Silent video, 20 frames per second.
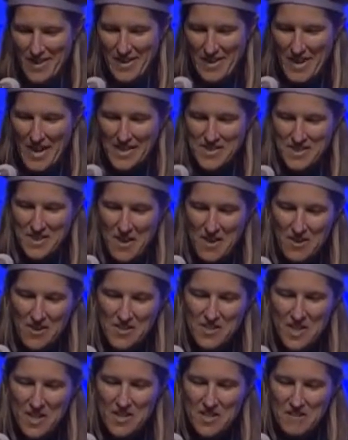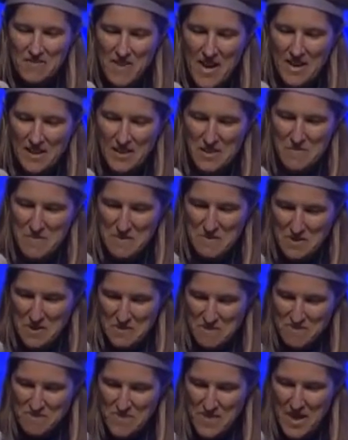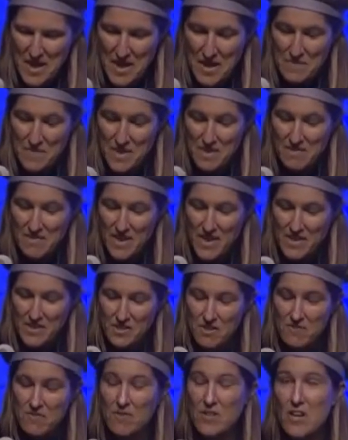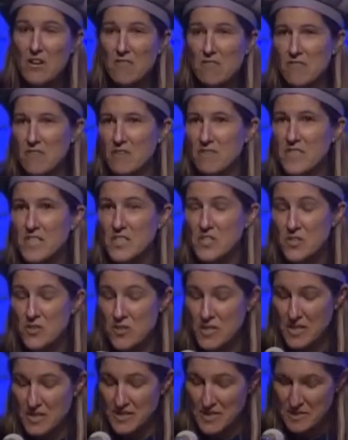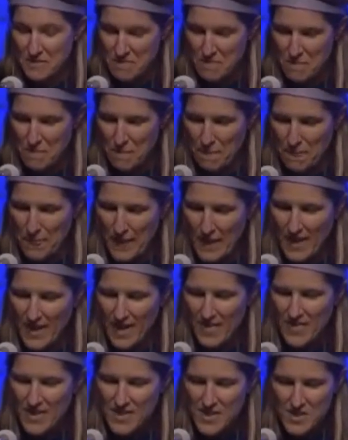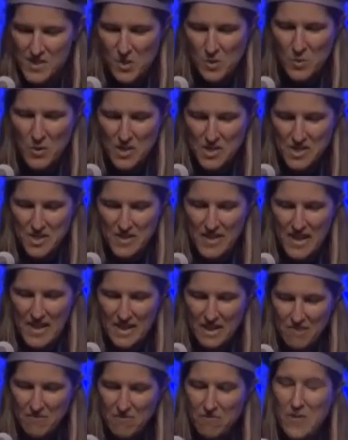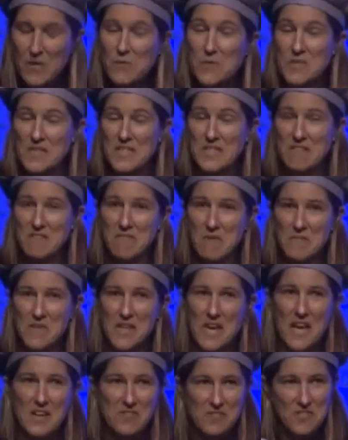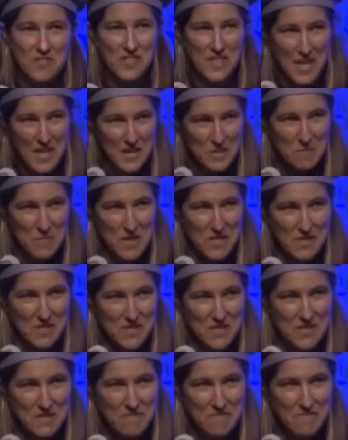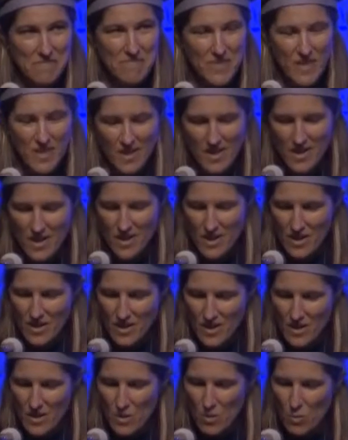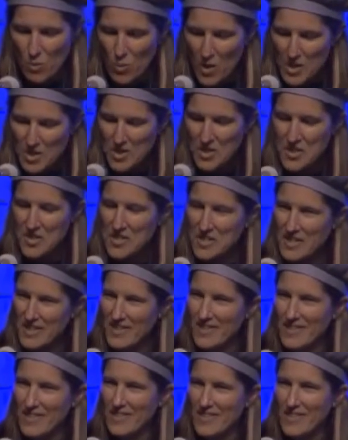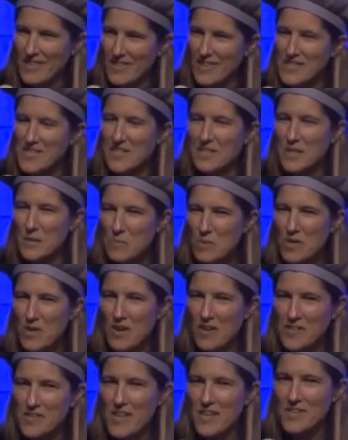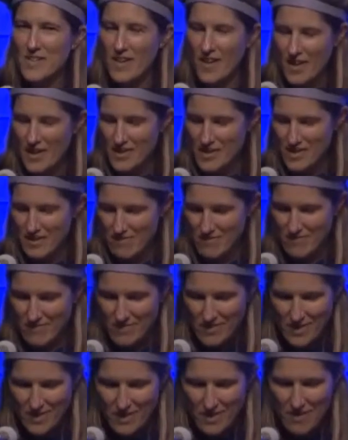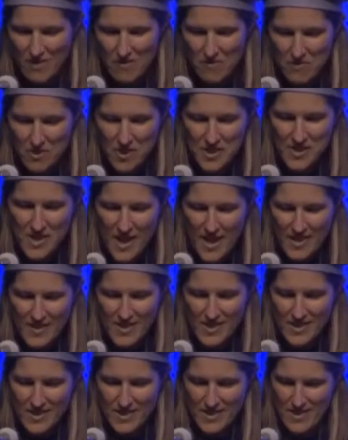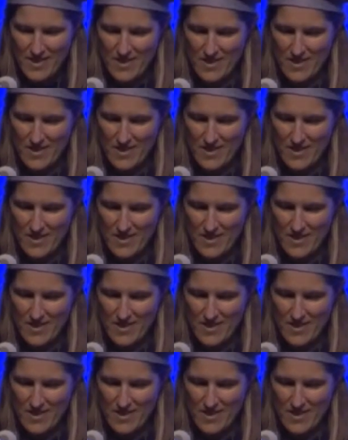As an Honors College faculty member, I am the advisor for around 50 students. And this is a question that I get frequently from the natural science majors. What good is a liberal arts education for a scientist?